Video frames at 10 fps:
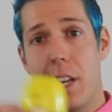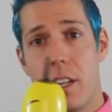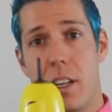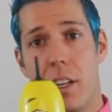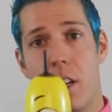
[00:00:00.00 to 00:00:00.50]
it,
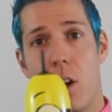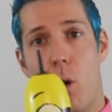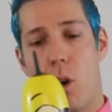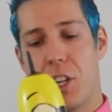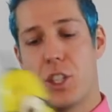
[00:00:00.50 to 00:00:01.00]

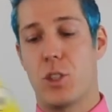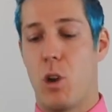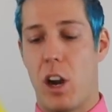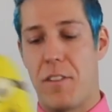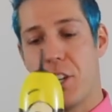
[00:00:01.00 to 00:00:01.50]
or just
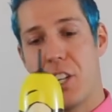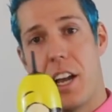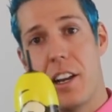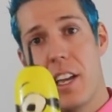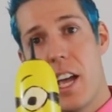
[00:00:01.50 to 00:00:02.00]
draw it after you're
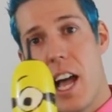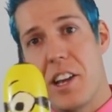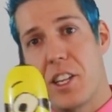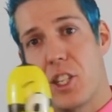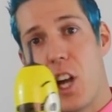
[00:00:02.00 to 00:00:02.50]
done,
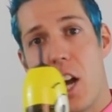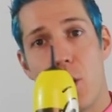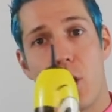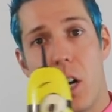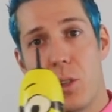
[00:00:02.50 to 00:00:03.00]
and just not
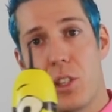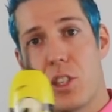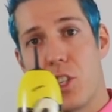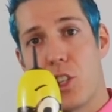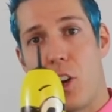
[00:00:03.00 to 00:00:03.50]
do
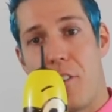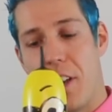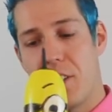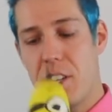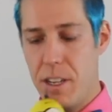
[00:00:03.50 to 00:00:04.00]
goggles, and just draw a
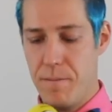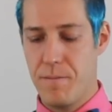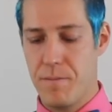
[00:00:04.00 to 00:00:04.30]
face on it.